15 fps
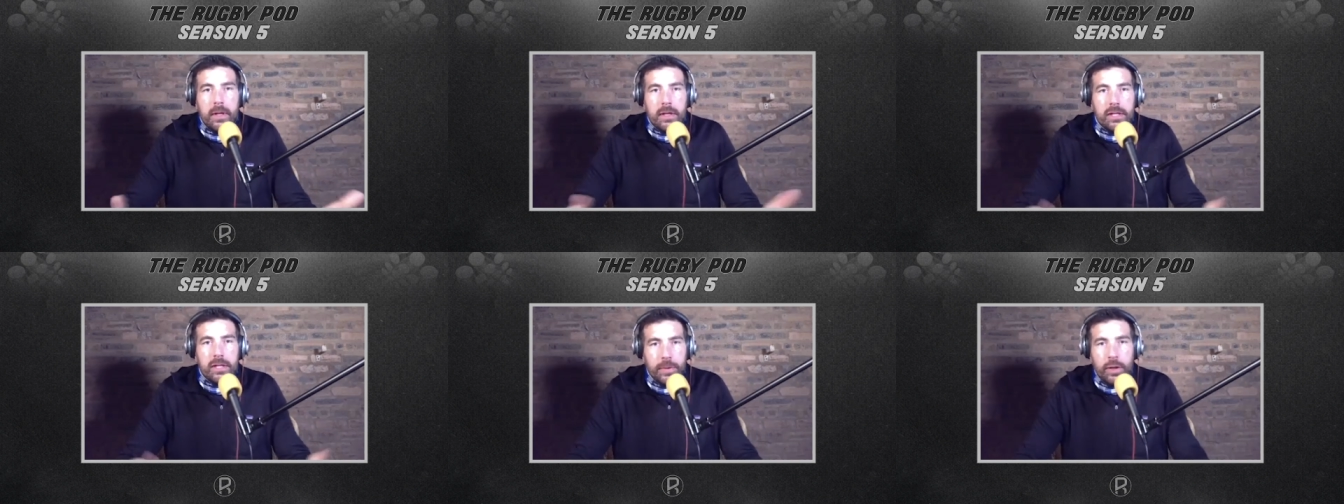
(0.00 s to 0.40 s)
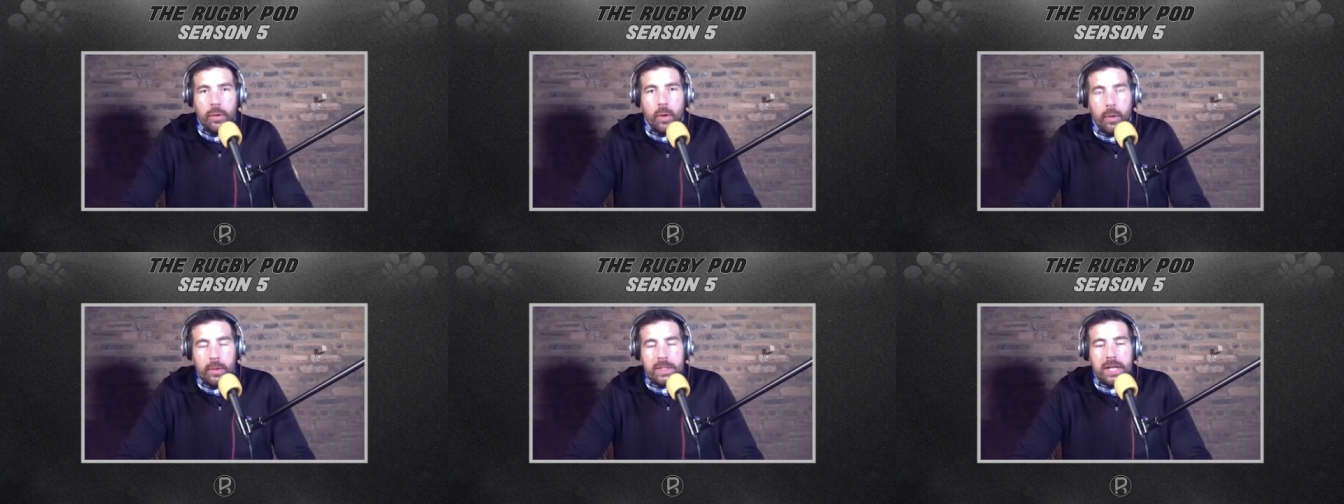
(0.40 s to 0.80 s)
So we knew
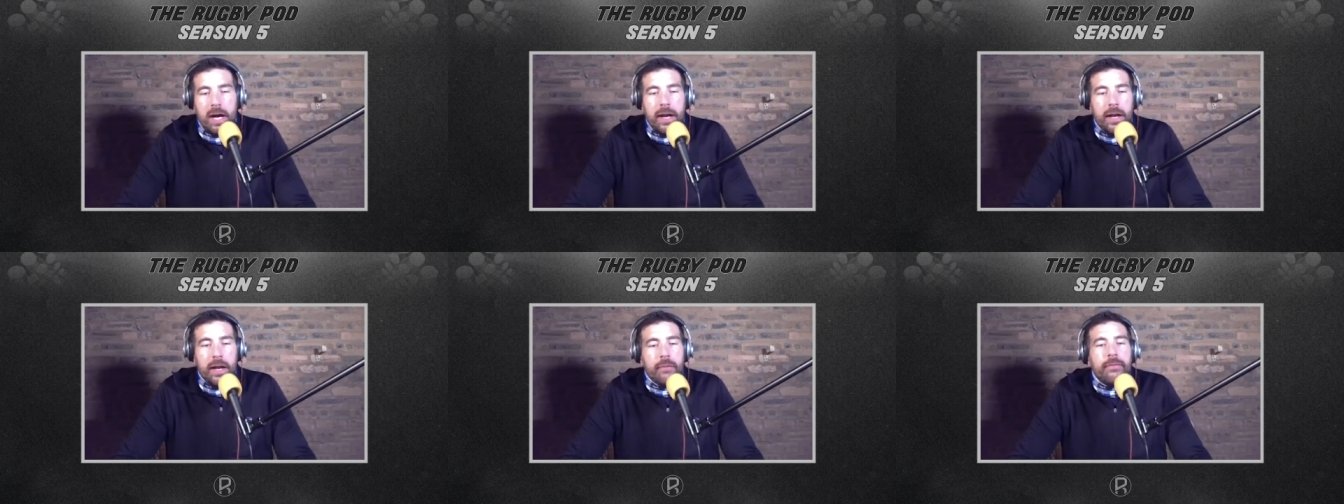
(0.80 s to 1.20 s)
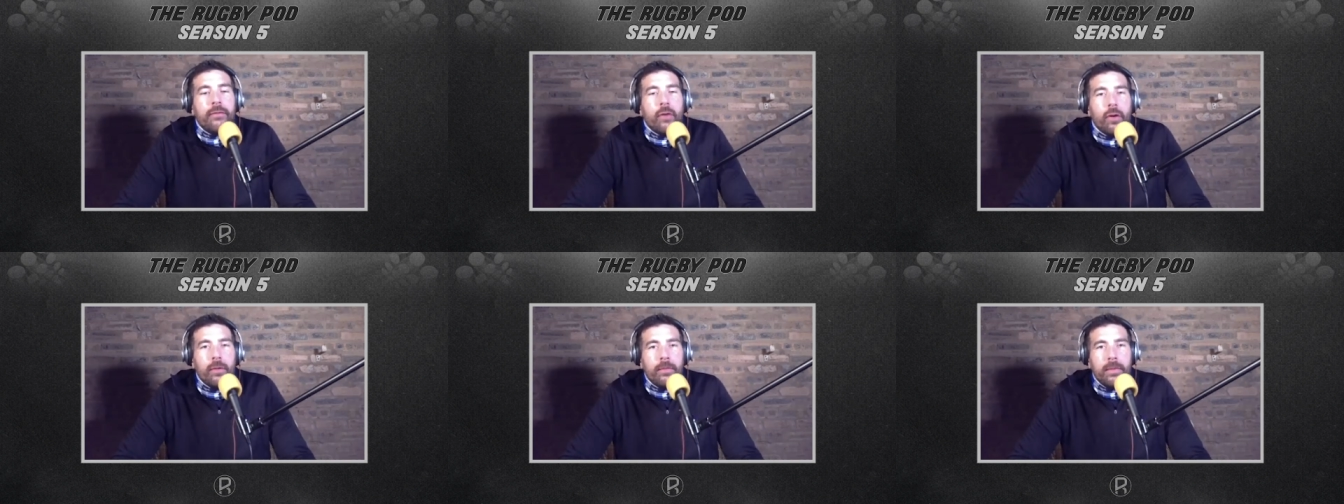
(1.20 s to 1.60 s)
what we were signing up
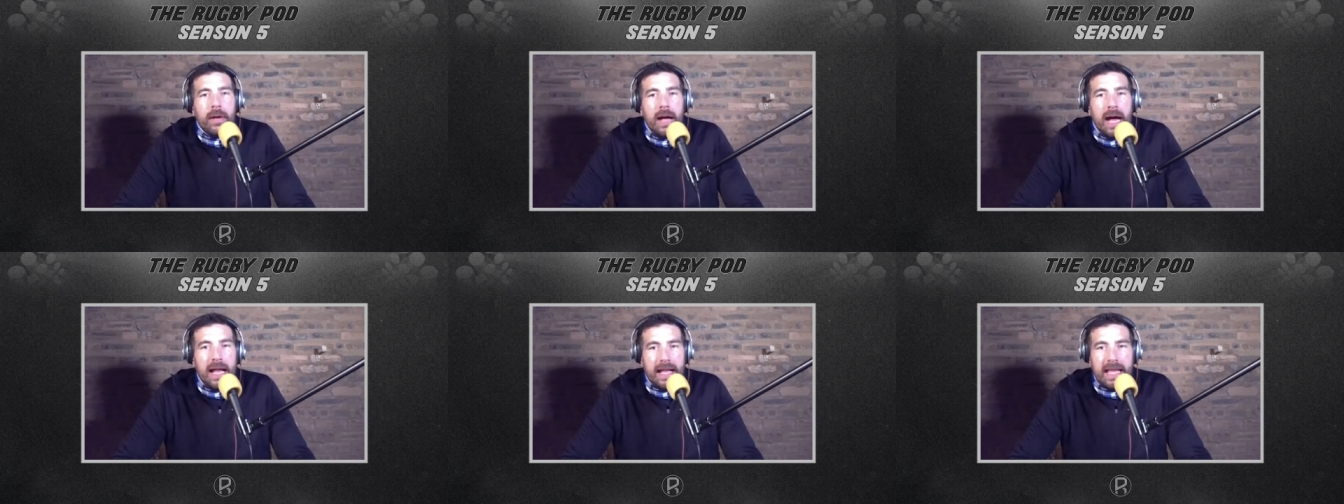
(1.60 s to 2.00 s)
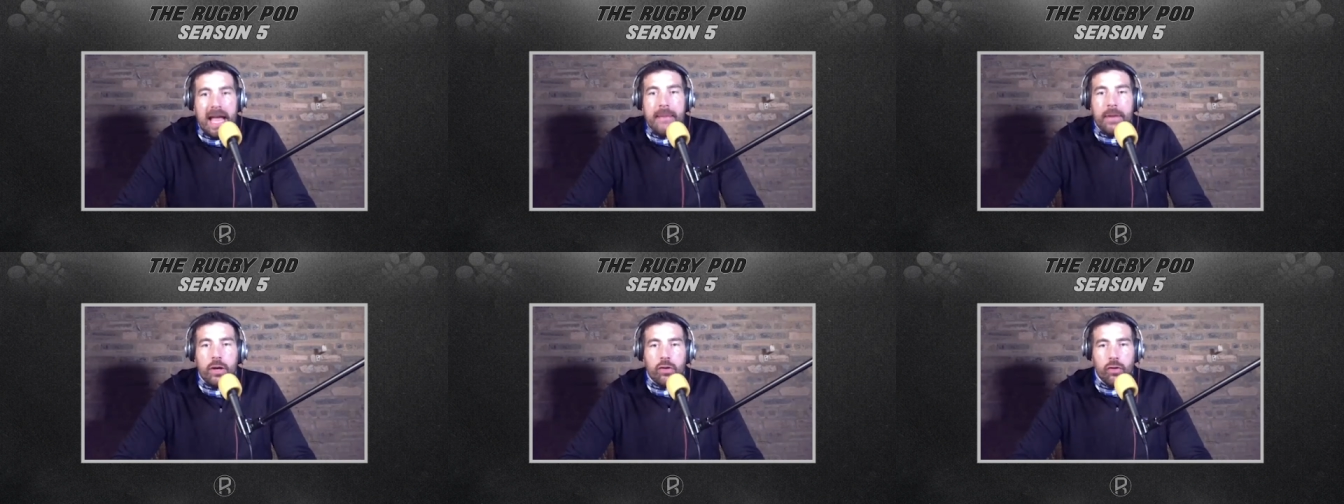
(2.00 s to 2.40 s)
for. And it
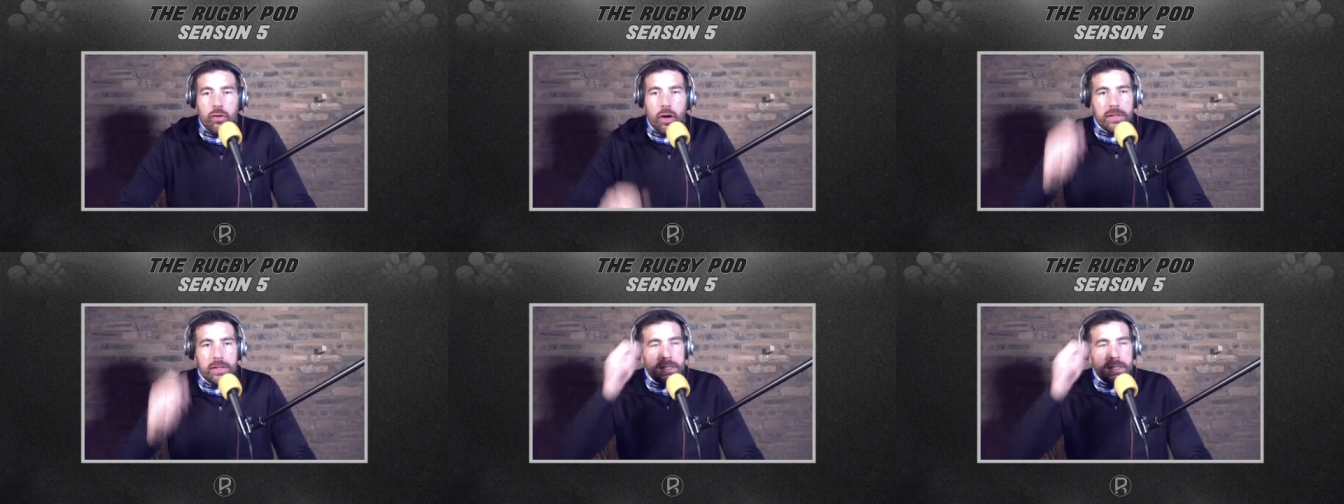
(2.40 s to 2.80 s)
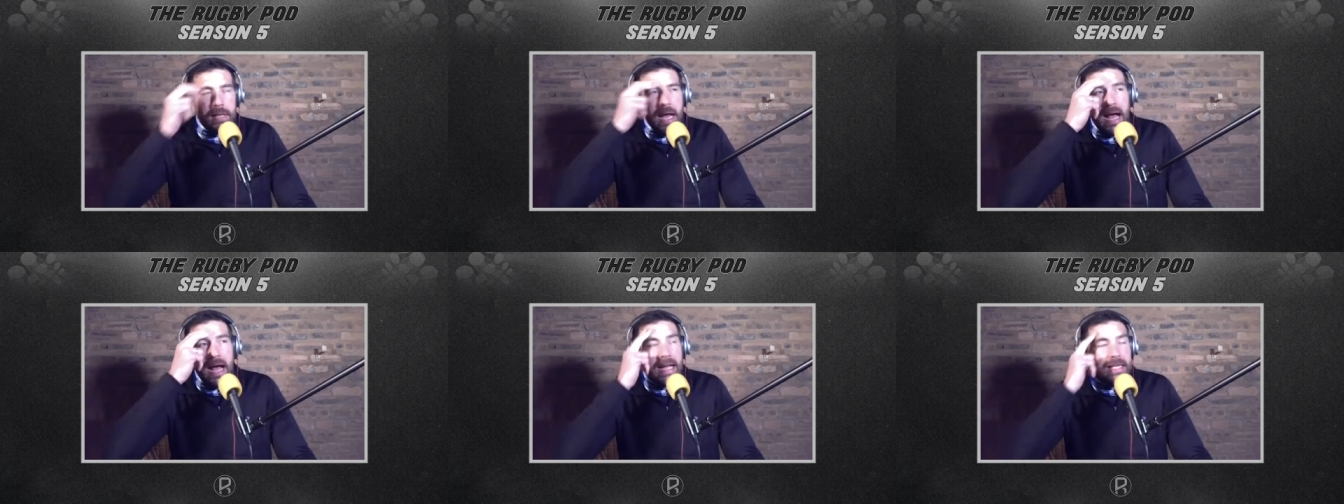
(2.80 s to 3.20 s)
came across
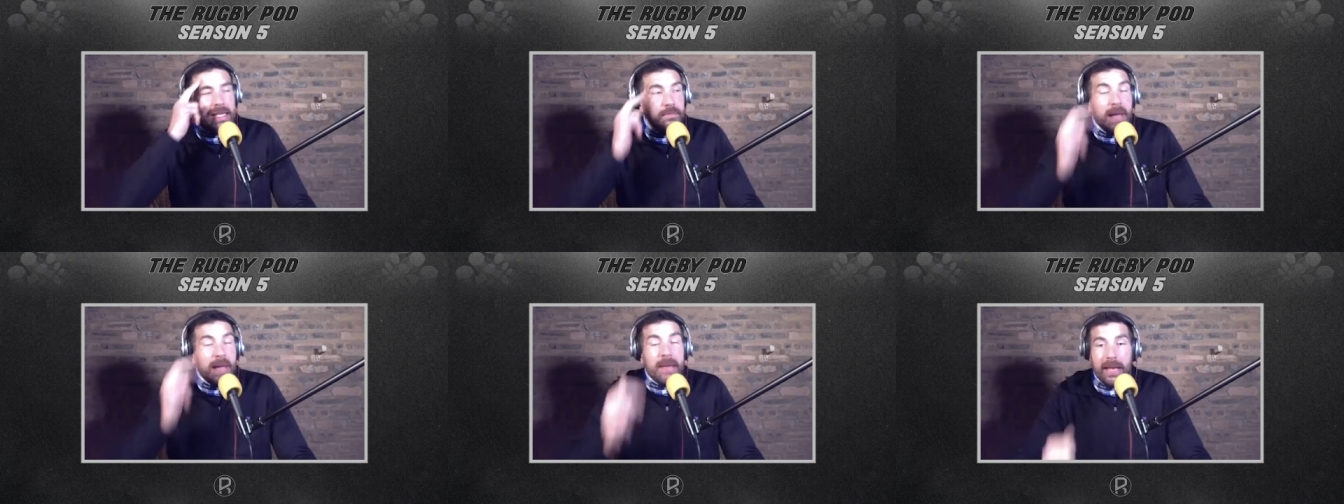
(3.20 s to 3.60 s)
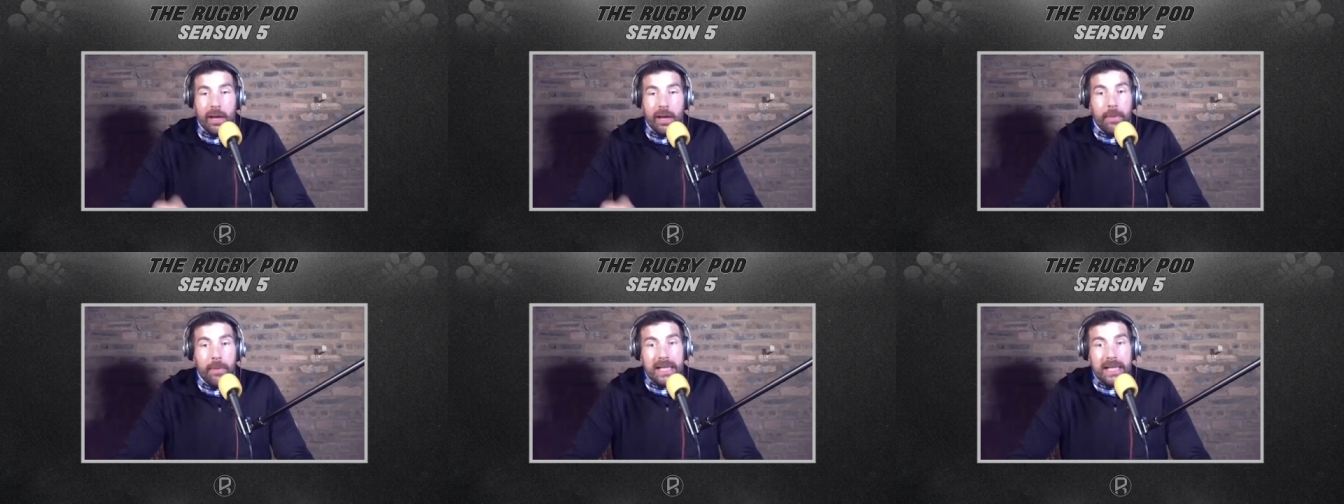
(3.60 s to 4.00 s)
as maybe a
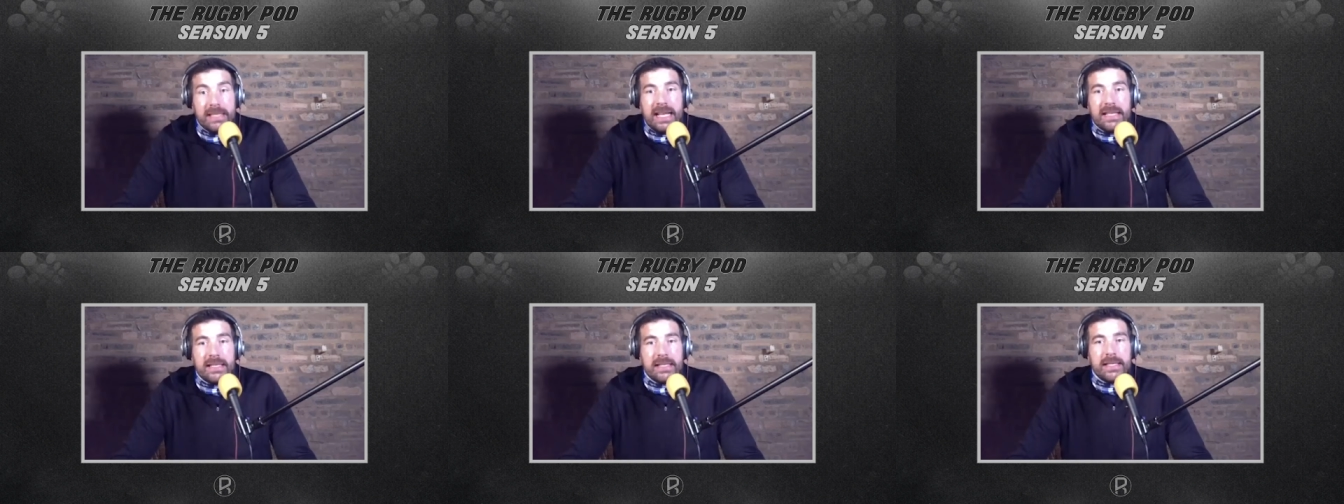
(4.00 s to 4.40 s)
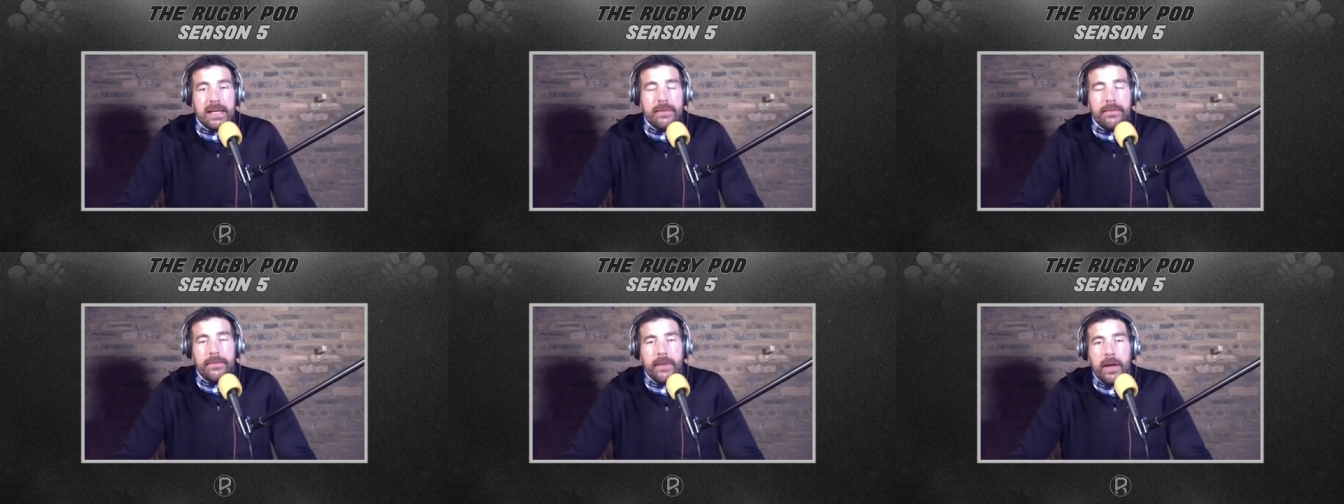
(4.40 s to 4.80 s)
little bit
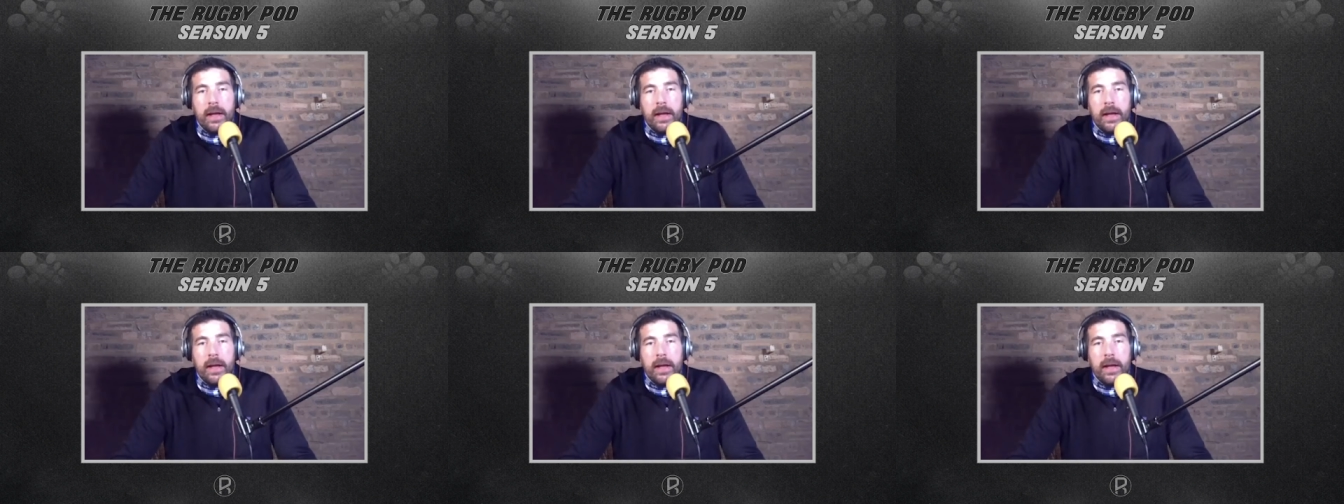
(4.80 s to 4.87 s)
insensitive.